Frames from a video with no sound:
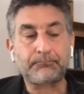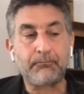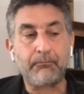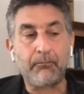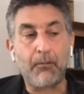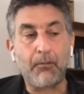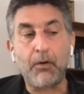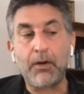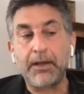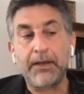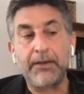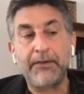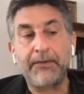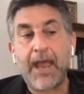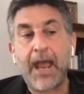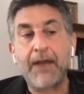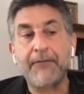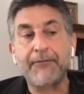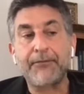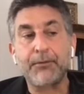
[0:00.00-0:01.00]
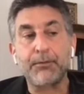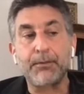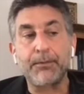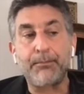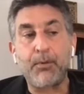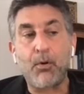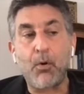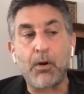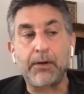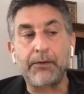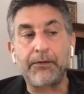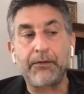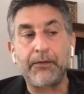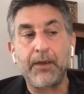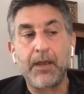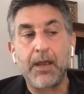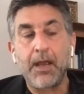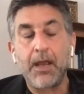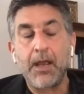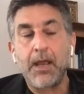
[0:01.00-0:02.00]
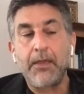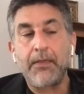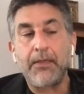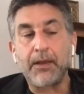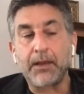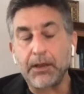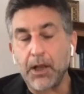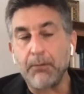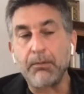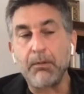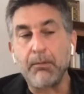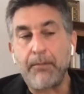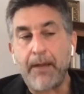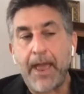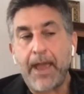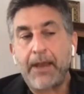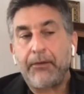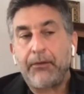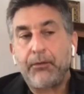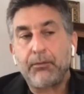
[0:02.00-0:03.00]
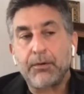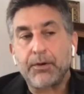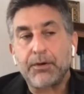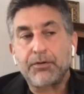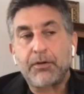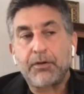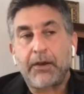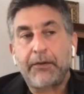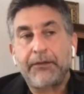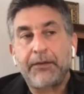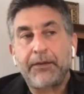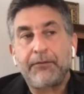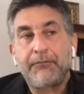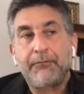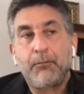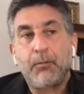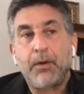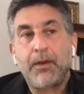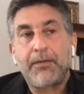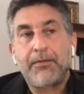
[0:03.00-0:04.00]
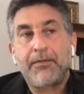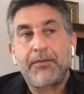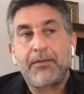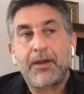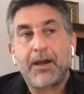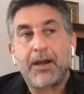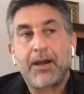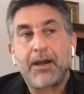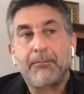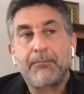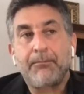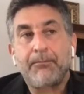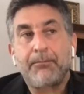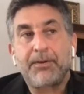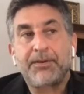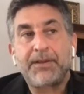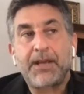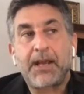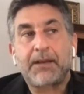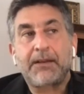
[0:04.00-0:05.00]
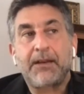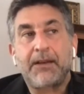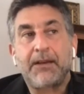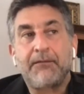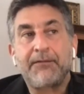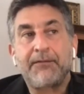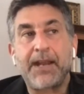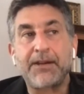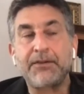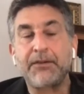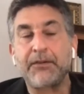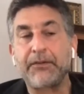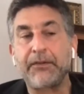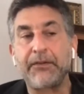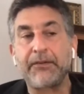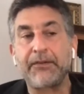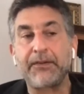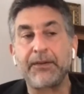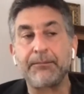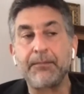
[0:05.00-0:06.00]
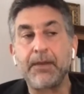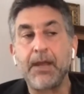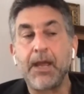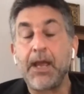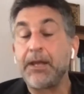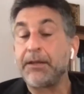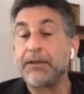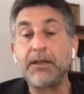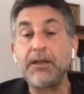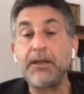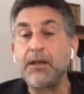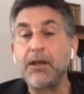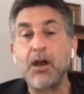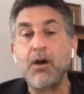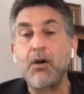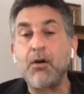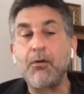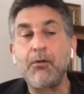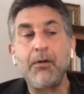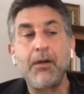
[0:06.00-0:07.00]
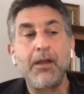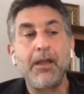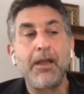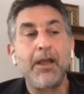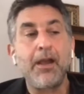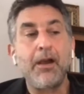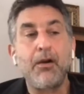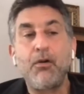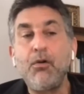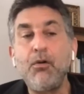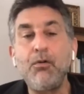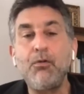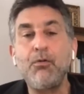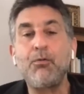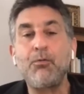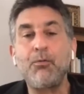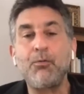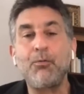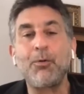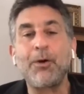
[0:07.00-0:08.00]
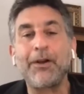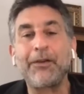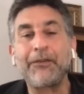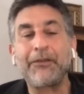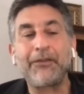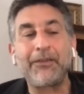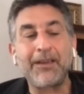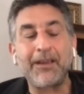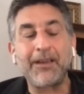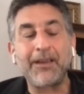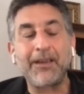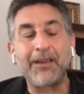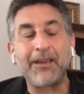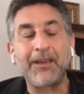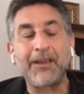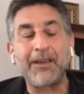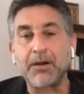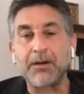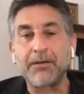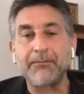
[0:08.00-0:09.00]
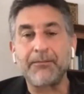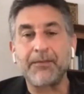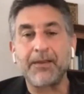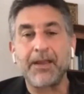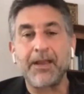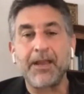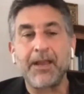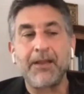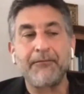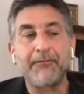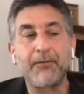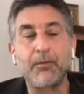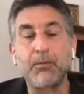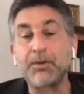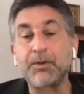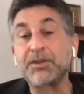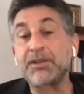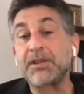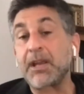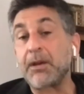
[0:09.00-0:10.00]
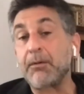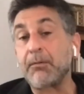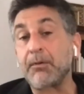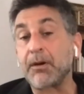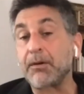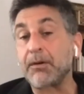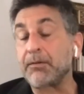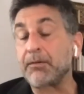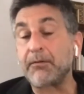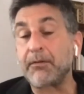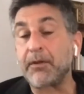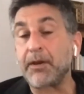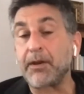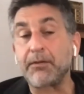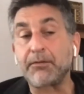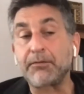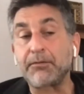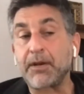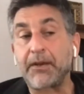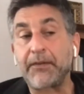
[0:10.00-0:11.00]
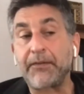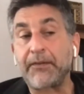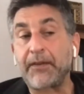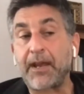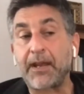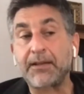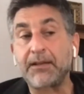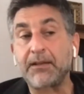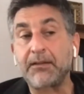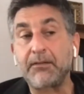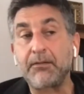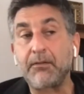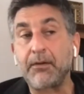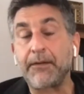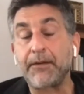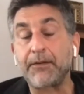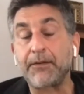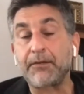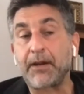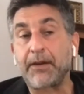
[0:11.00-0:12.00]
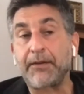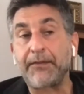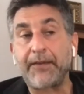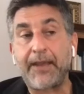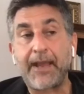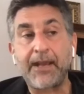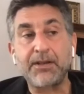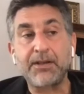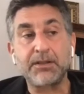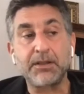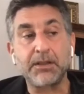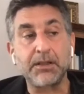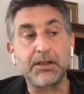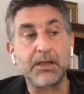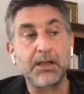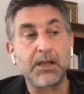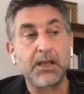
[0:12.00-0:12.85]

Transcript: or at least half the reports, the global banks who were entrusted with protecting the financial system didn't know who the parties were for which they were doing the transaction.